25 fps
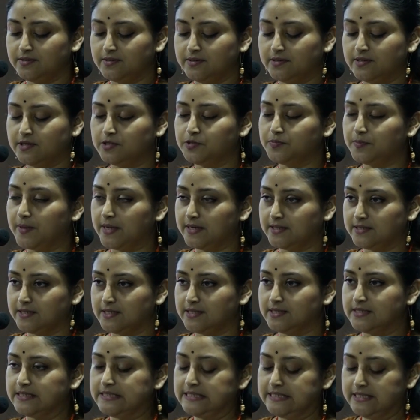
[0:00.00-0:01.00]
respected
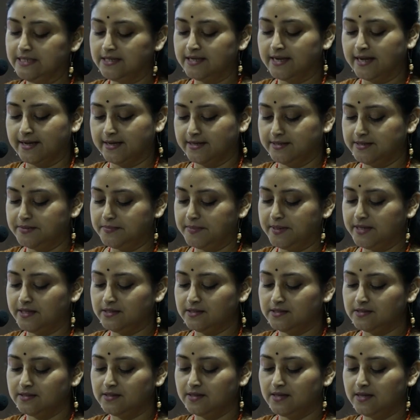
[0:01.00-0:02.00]
Dean
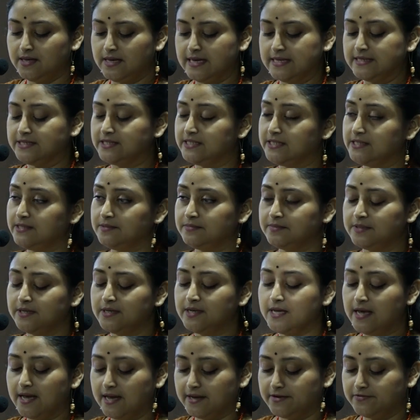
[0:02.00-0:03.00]
Academics, esteemed
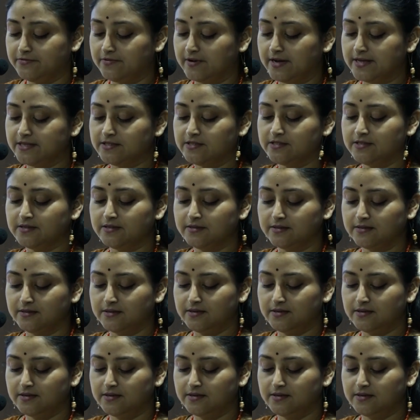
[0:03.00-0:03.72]
advisor,